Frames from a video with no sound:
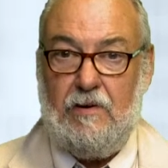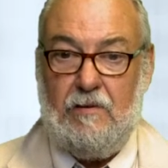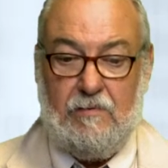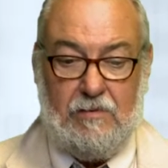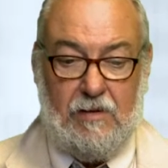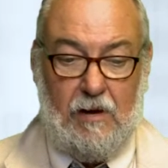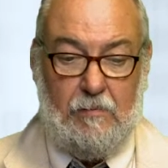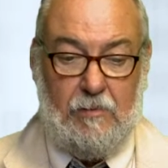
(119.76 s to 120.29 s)

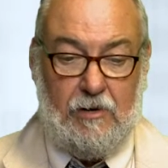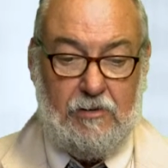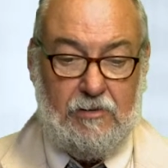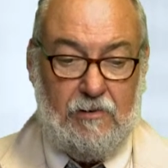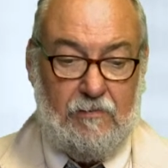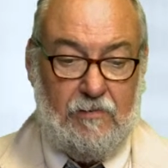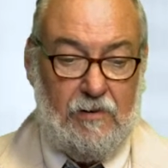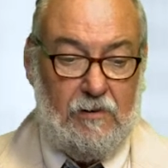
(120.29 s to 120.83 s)
Simon and
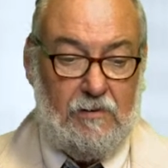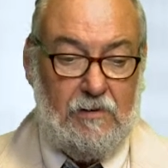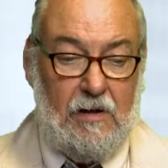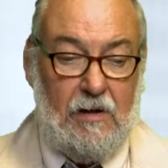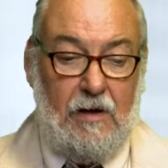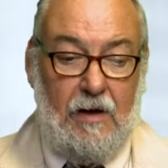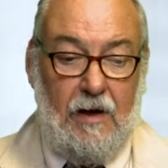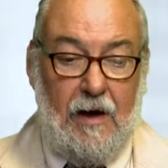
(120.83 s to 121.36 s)
Treville,
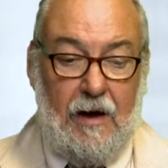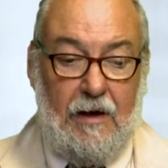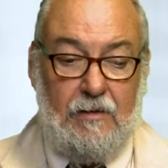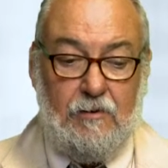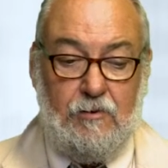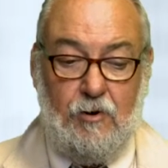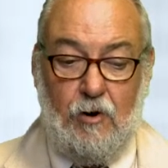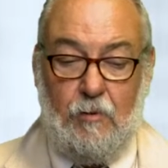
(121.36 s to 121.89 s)
and
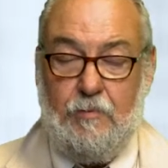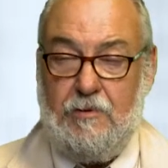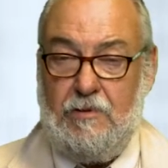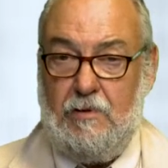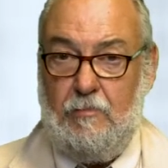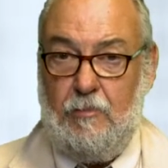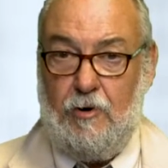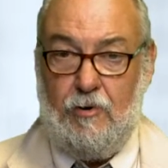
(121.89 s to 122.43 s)
the
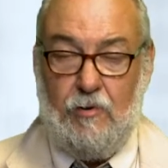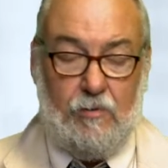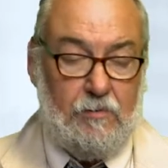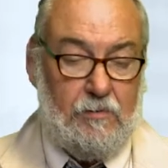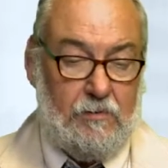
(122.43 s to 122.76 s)
neuropathy model